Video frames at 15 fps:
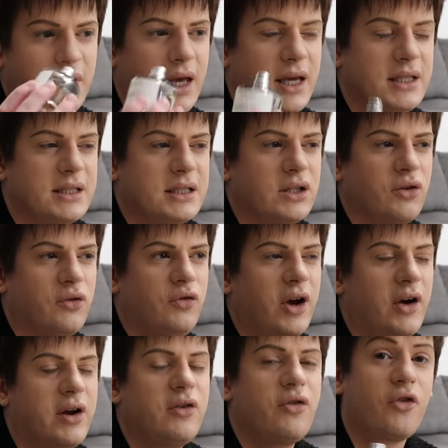It's
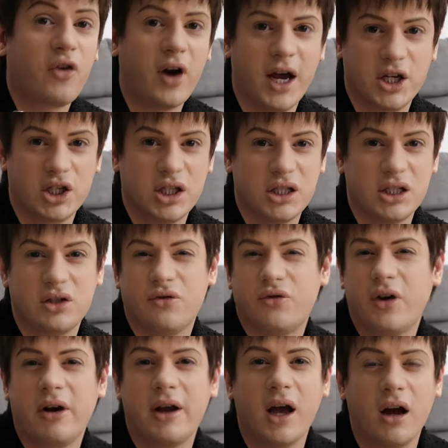very fresh. This is a
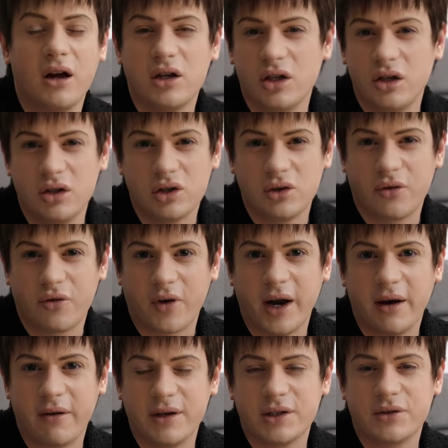very unusual
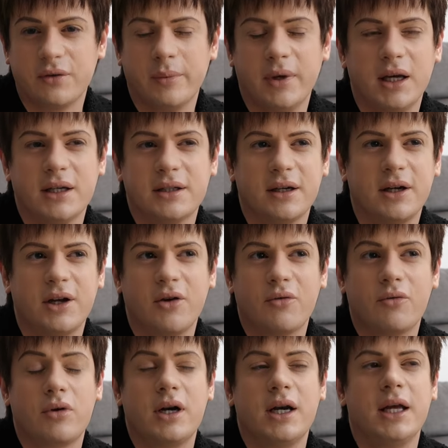fragrance for me because I
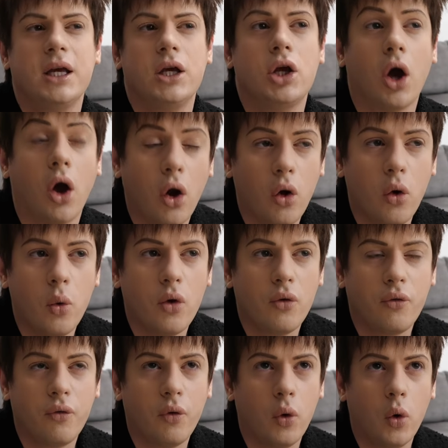don't really go
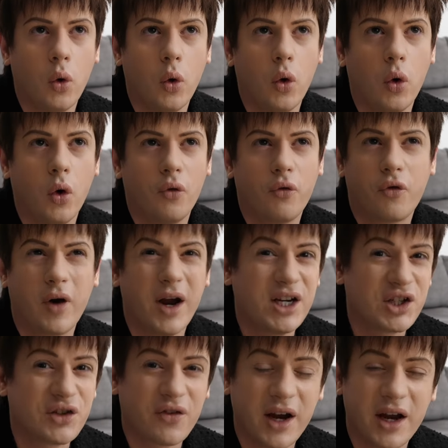for
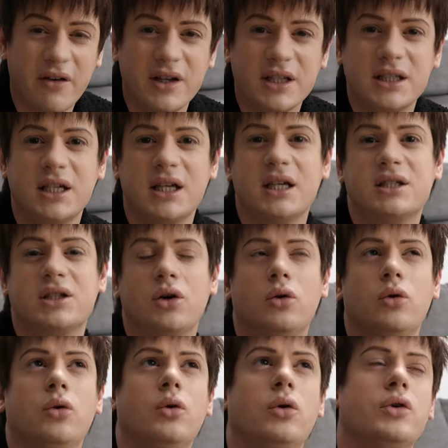fresh fragrances
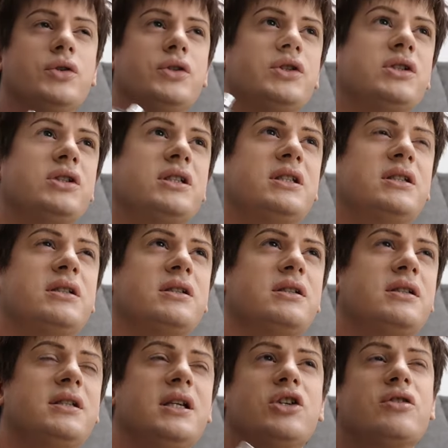or
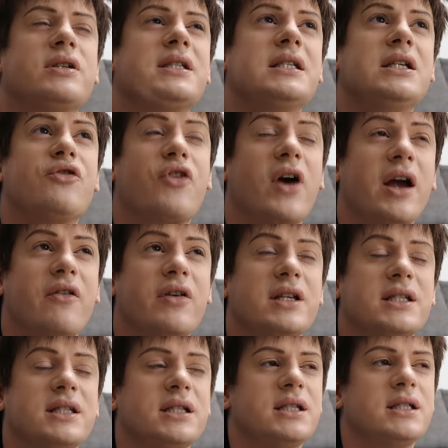citrusy
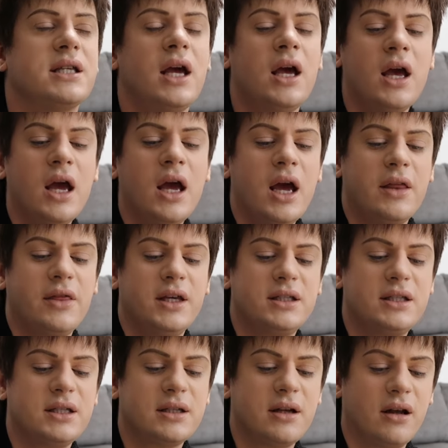fragrances.
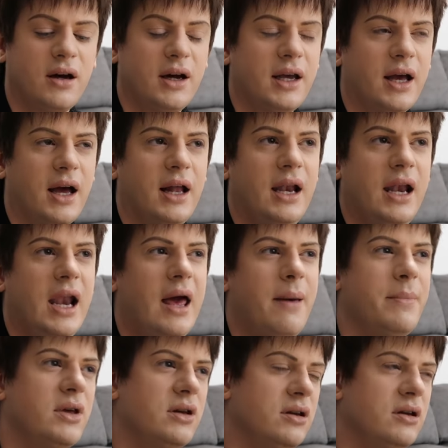This is like a
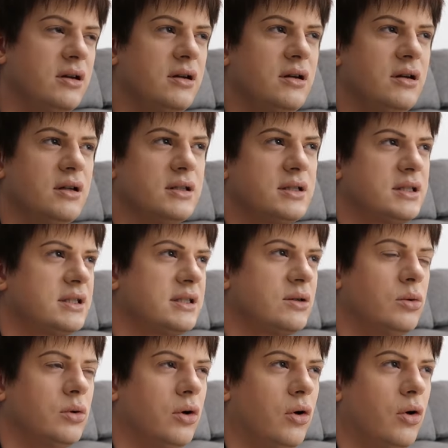lemon
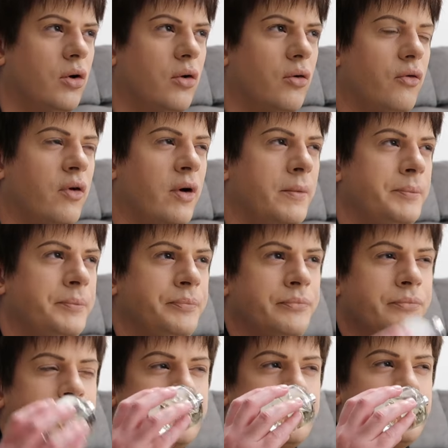sort of
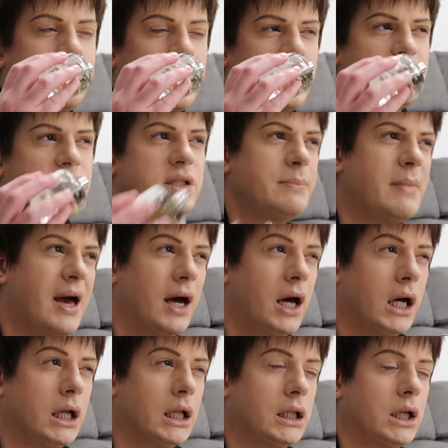
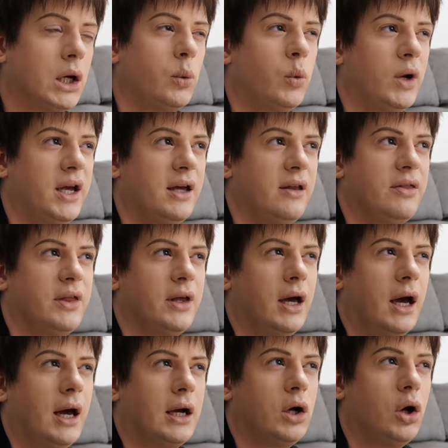smell with
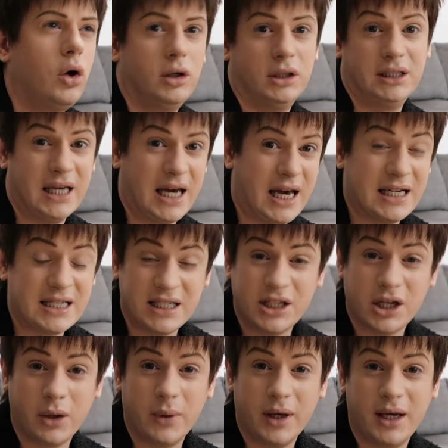a cotton candy
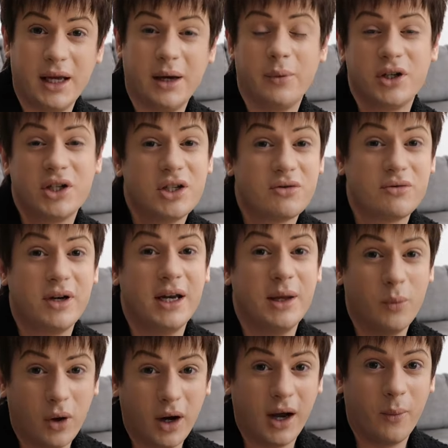note in it, which is really
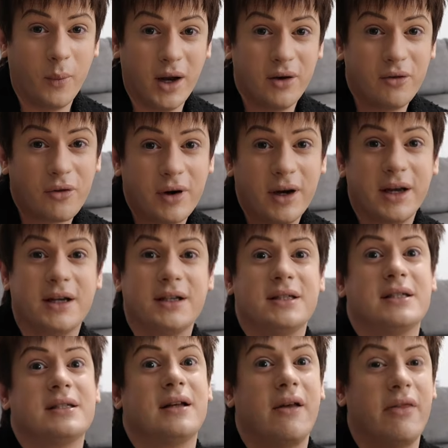why I went for it, because
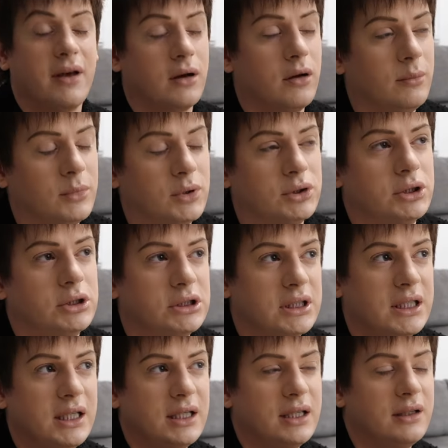it's like the
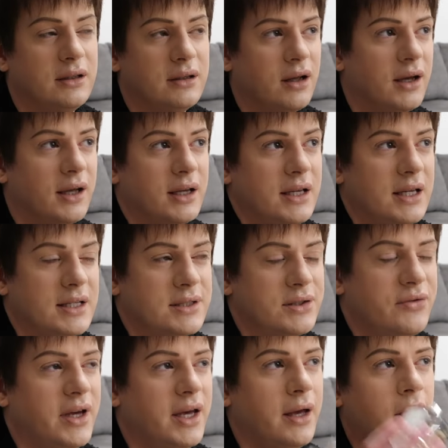gourmand likeness
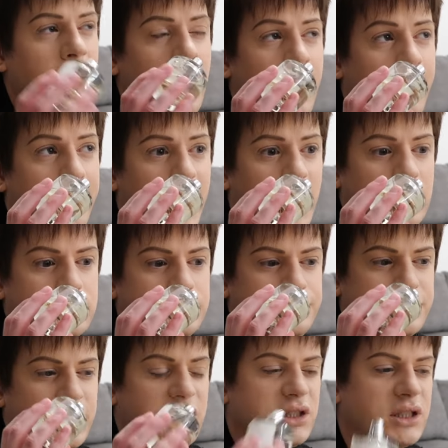of it. But
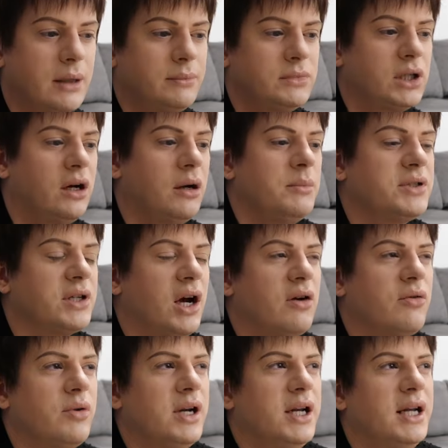sometimes I
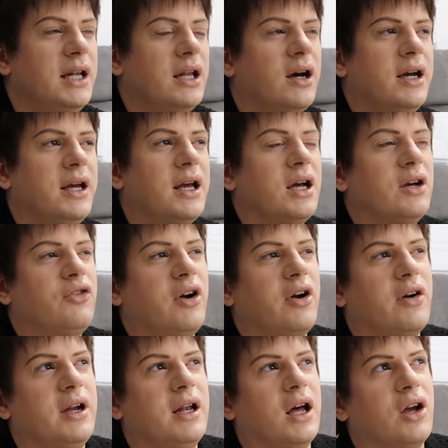really like a
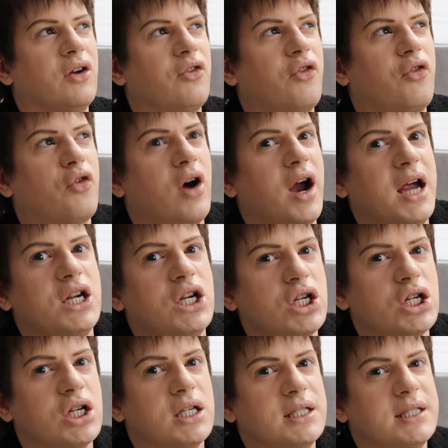very like
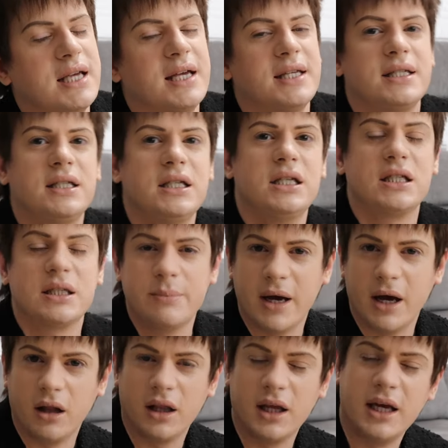fresh, zesty
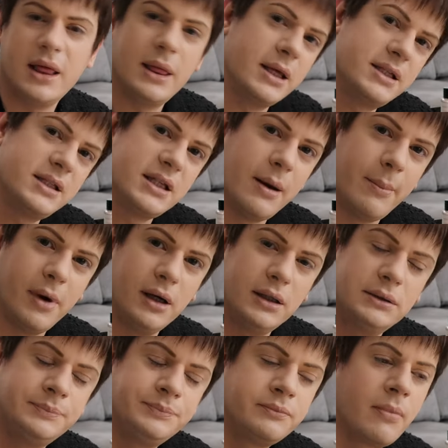smell in the
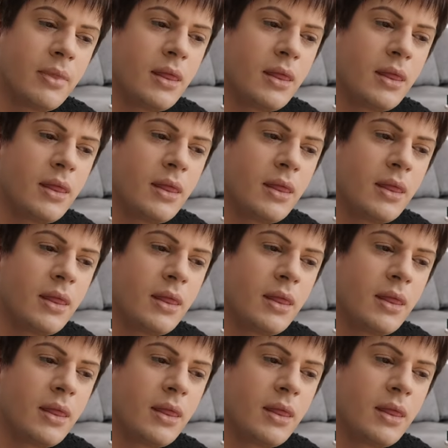summer.